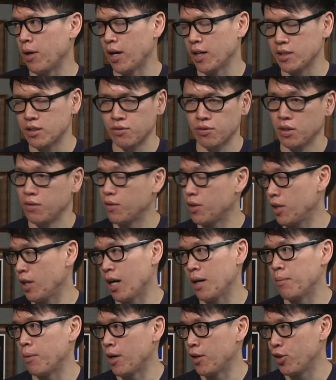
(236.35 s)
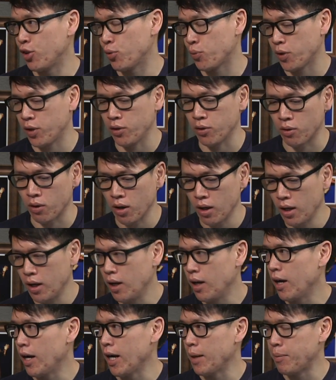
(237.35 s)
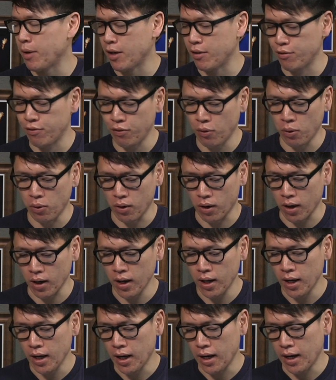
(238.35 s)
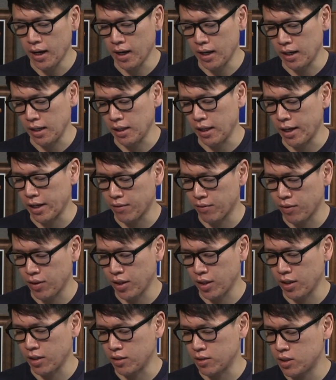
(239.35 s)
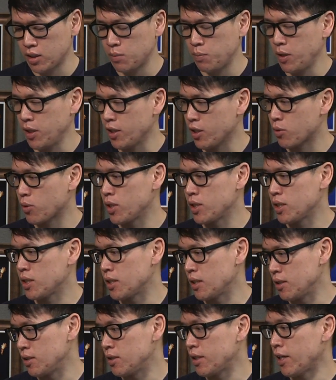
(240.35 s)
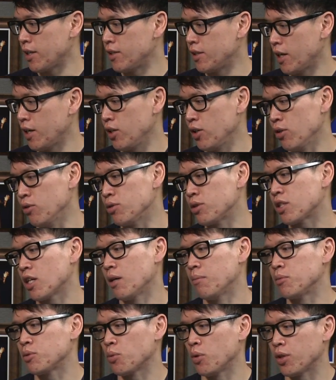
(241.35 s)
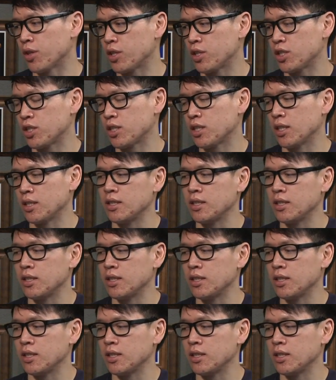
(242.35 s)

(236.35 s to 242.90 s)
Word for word: iPads, even the iPad three or iPad four, uh, a lot of the speed increases in day-to-day use comes with just the